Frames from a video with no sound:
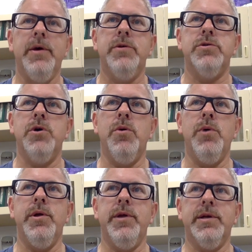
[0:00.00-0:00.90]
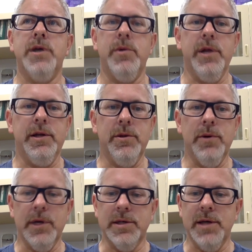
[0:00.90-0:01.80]
So one of the things I really like
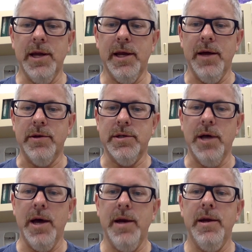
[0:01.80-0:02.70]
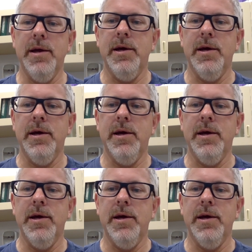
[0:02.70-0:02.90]
doing is getting outside.